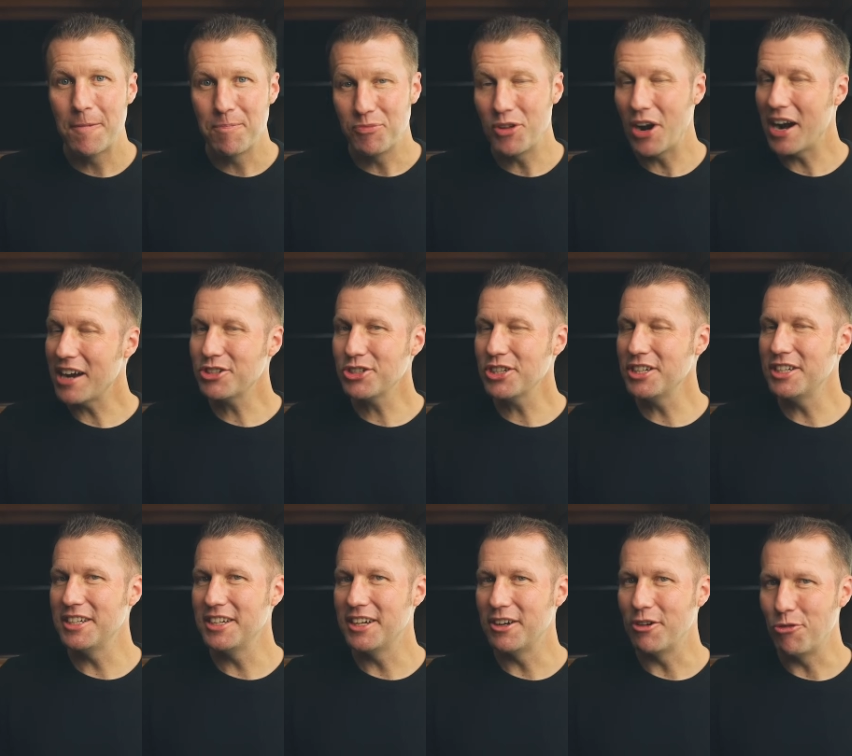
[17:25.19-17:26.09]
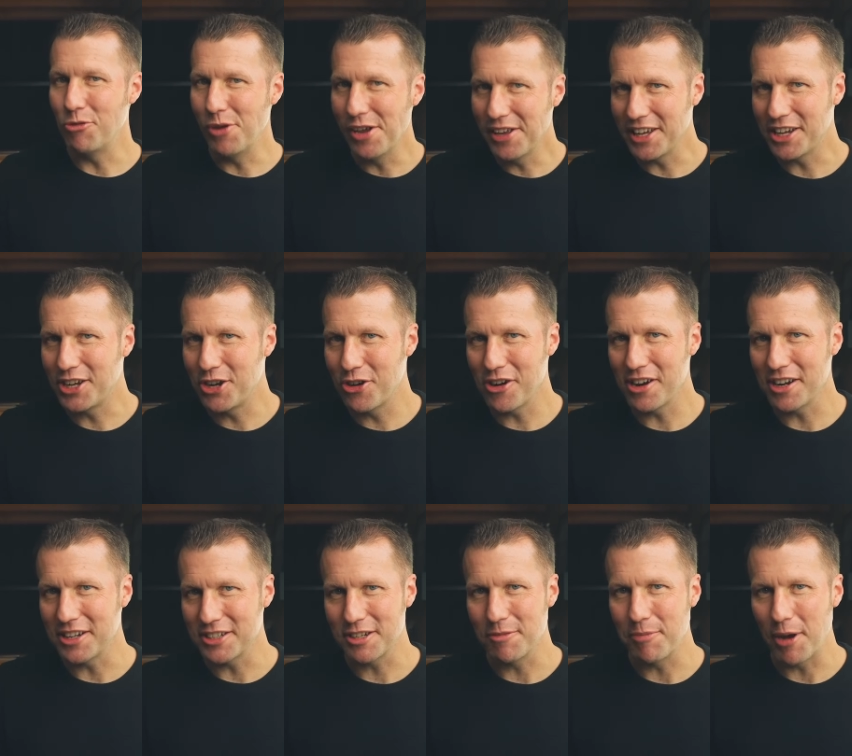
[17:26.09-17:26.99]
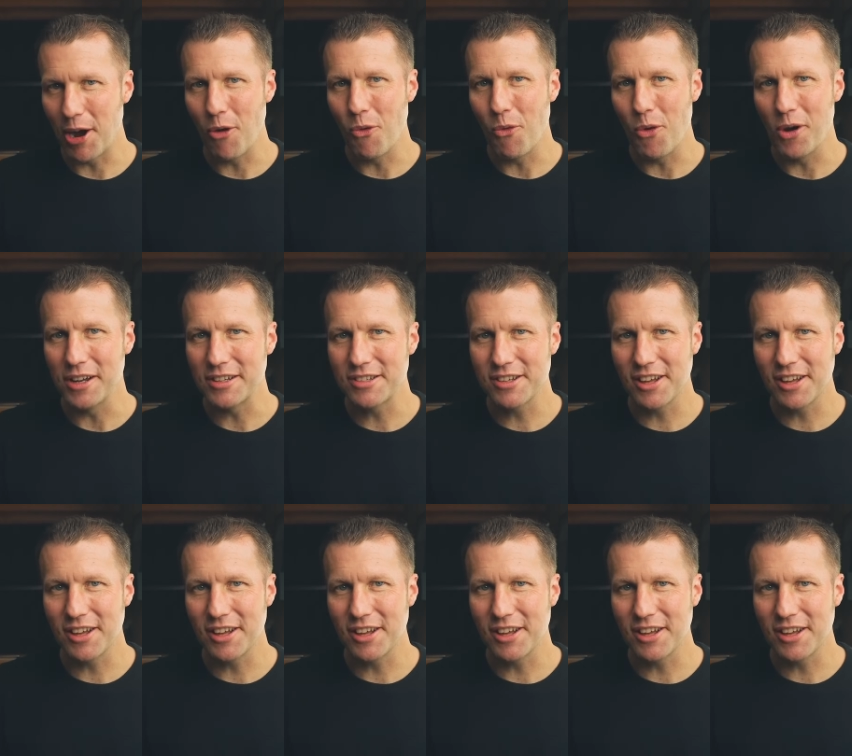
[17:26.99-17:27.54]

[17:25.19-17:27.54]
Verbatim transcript: they're actually really curious about what it's